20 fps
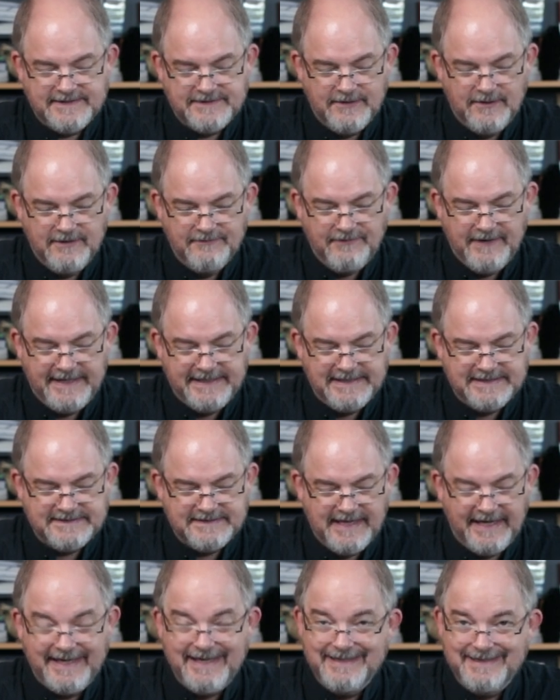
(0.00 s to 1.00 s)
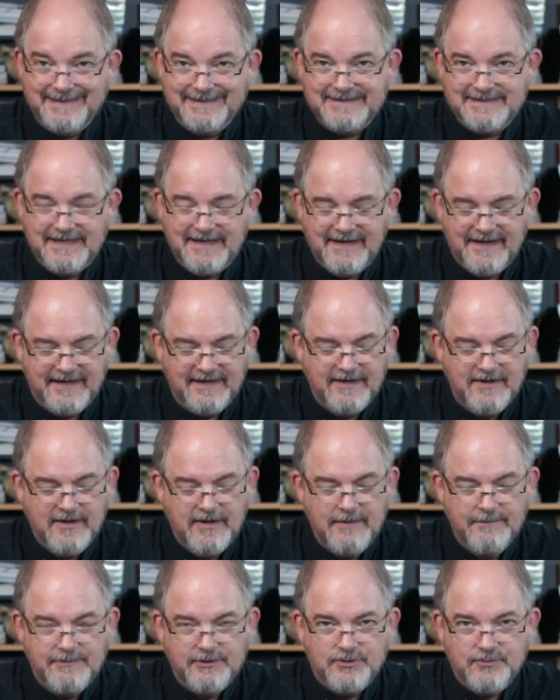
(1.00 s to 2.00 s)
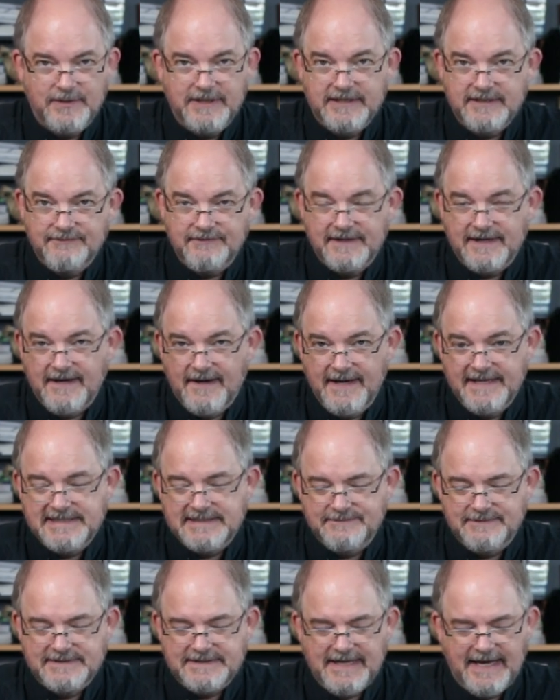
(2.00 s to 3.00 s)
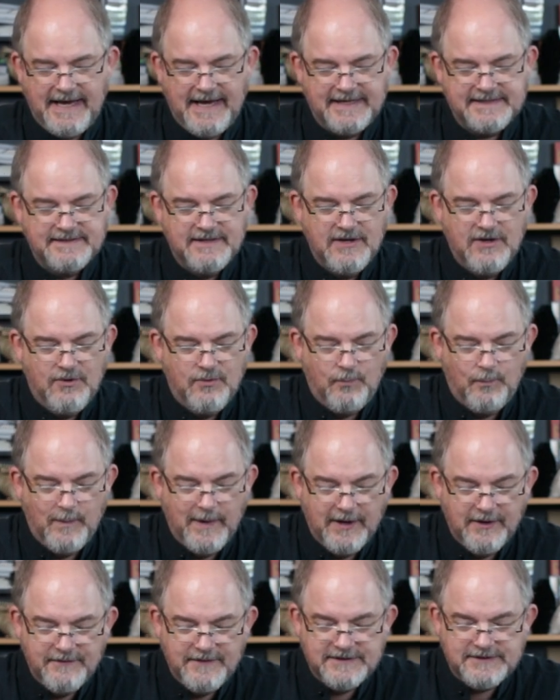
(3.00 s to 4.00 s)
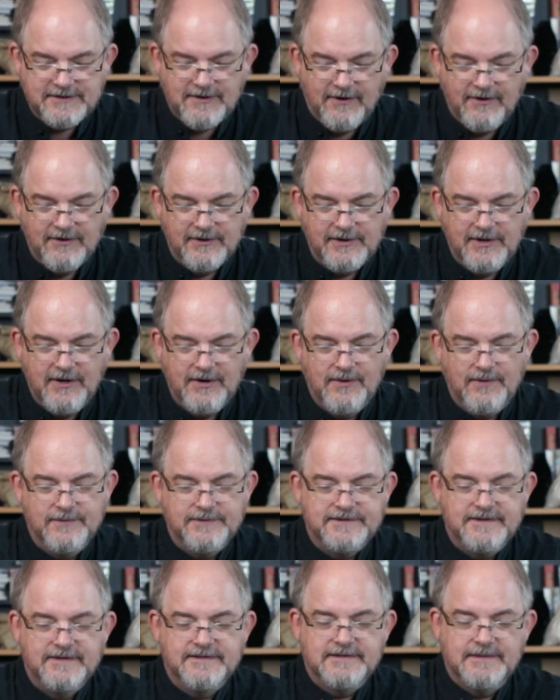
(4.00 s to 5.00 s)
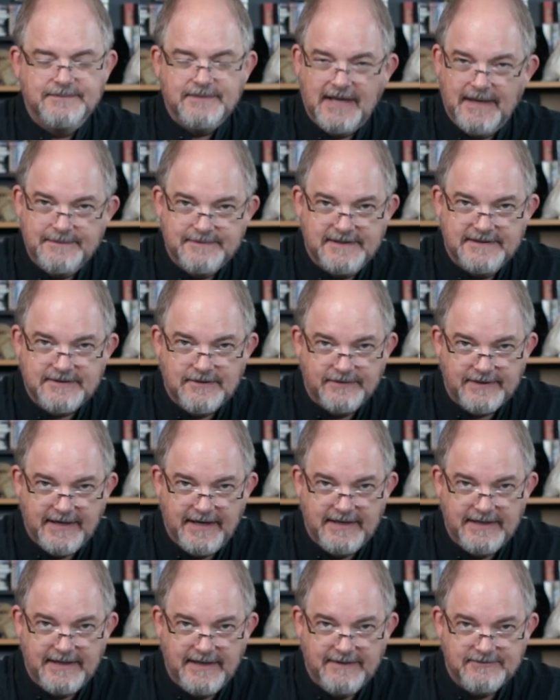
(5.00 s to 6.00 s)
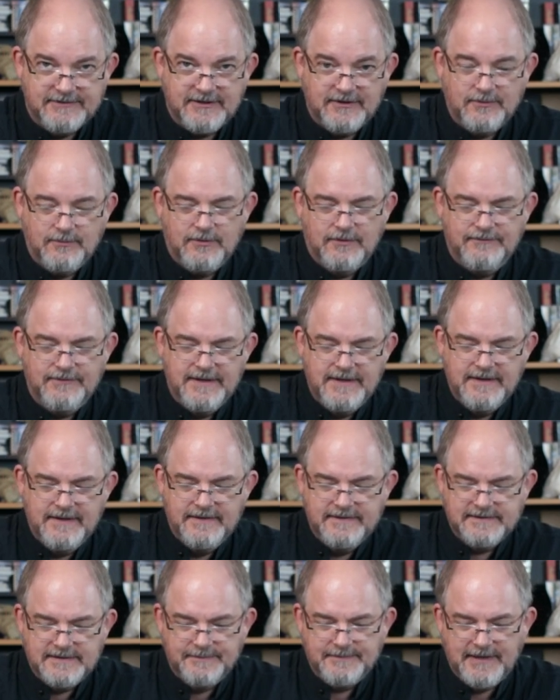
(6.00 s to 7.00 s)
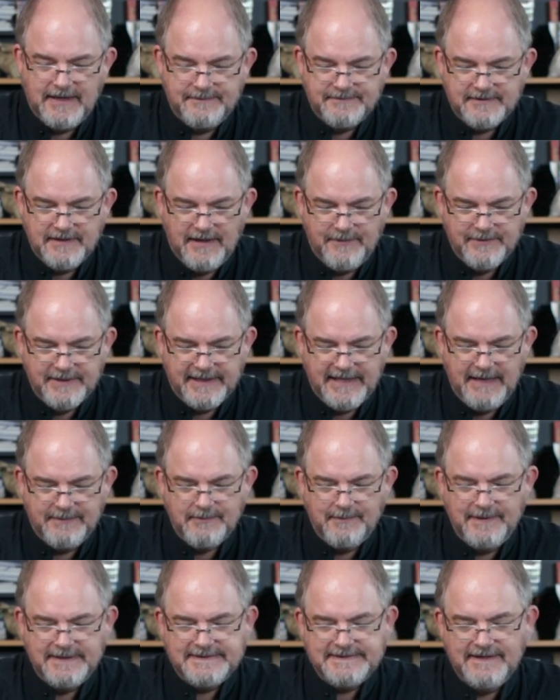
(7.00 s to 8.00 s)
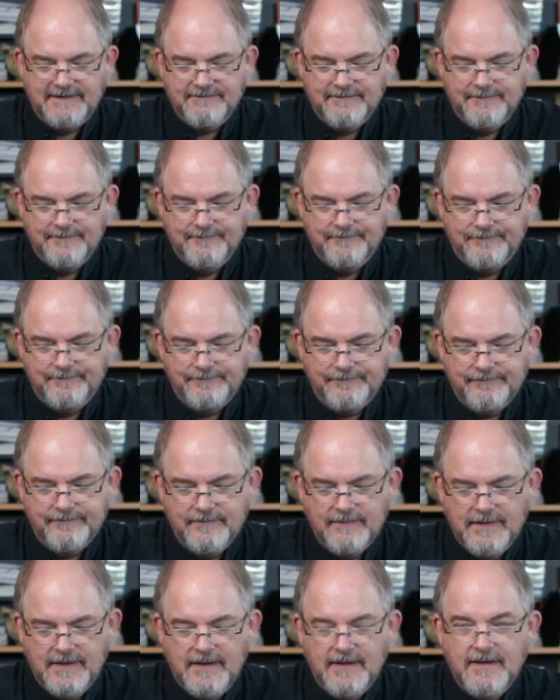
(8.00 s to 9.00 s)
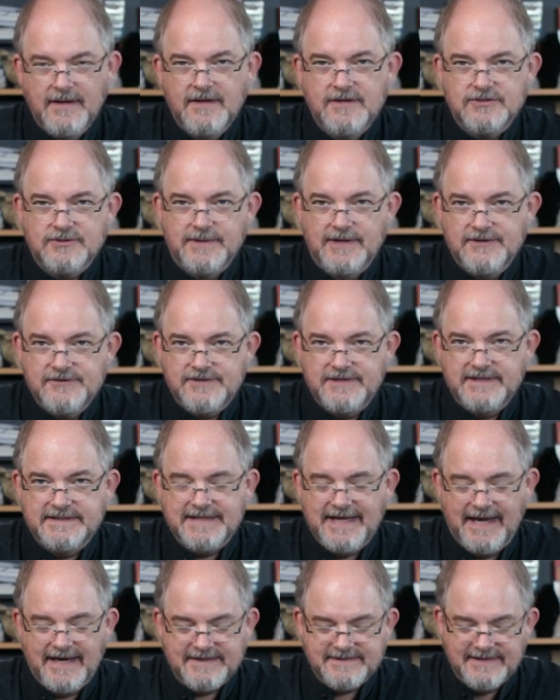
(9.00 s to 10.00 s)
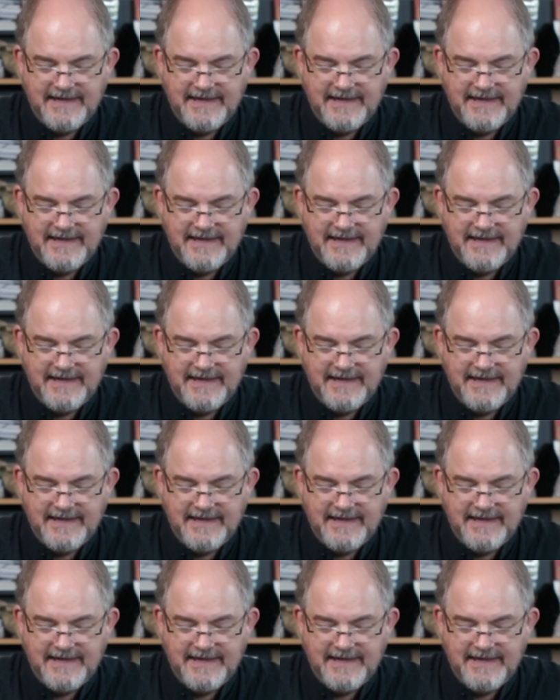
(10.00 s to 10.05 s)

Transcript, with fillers: So if I just, I can decide between different kinds of attacks where this card goes. Sometimes it's okay to give it to the wolf. Sometimes I want to keep it myself. So here's the attacks.